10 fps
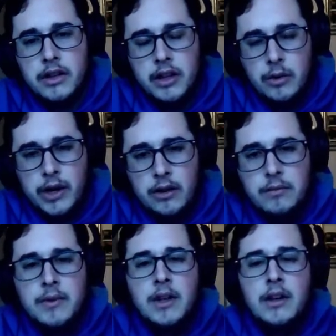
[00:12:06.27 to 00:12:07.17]
Here we go.
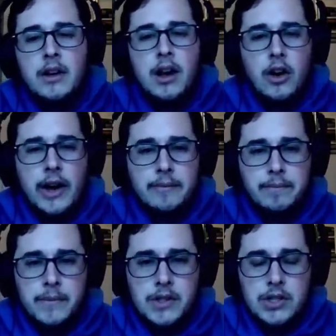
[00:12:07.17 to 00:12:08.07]
Okay,
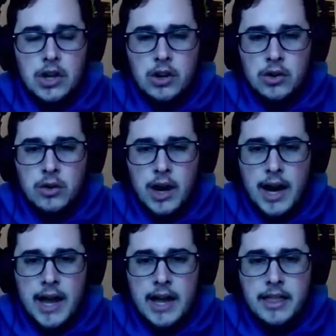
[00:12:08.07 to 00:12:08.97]
so
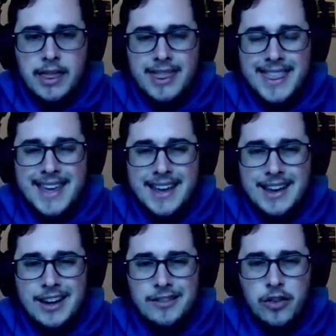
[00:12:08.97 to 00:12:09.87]
I
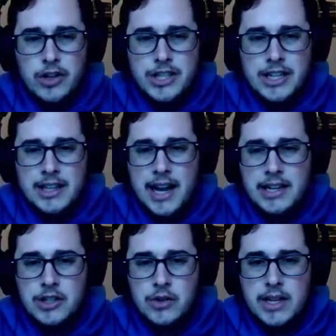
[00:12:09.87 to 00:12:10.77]
think, unfortunately,
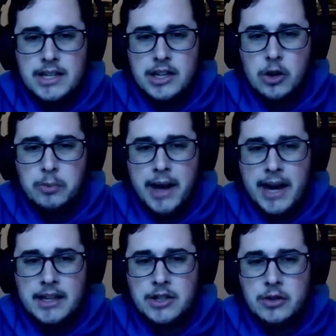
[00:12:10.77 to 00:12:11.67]
I do need to go
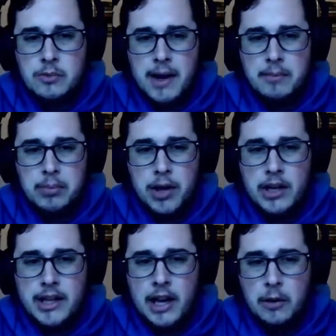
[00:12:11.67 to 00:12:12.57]
back to my
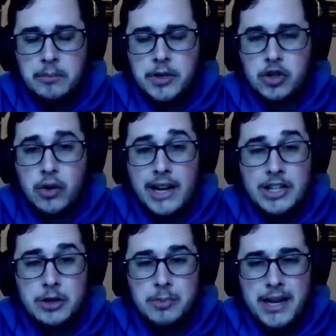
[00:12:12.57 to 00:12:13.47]
Blood Kelp
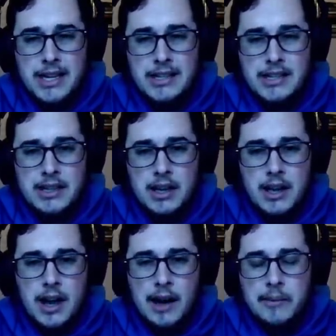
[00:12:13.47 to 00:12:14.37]
Trench base.
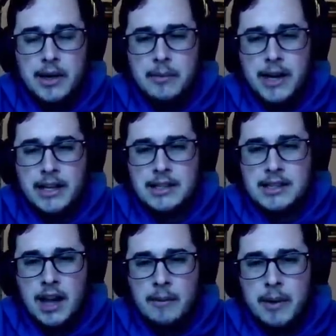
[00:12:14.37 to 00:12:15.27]
I'm going to make a
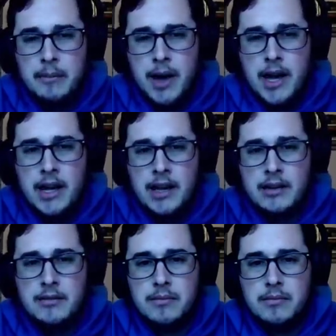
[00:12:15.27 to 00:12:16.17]
stop at
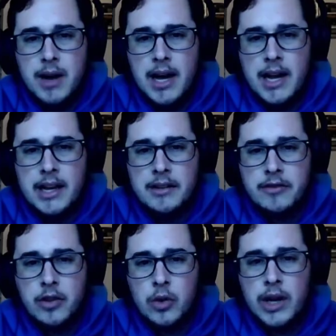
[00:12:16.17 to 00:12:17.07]
my
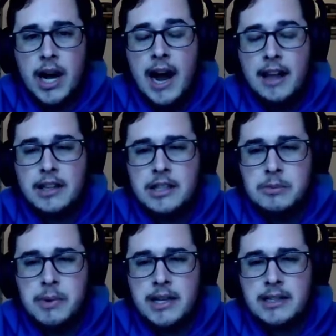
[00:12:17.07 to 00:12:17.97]
floating
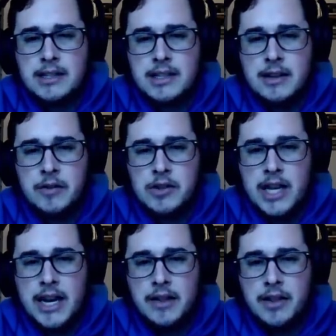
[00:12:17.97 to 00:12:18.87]
islands base and see if there's
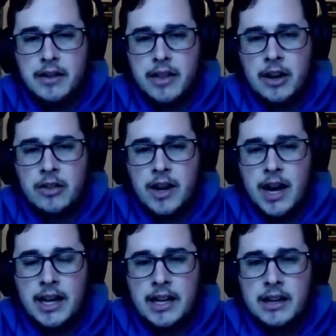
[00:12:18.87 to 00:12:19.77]
anything there that
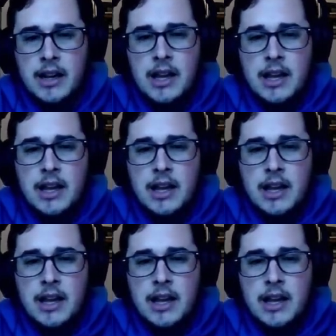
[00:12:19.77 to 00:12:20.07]
I can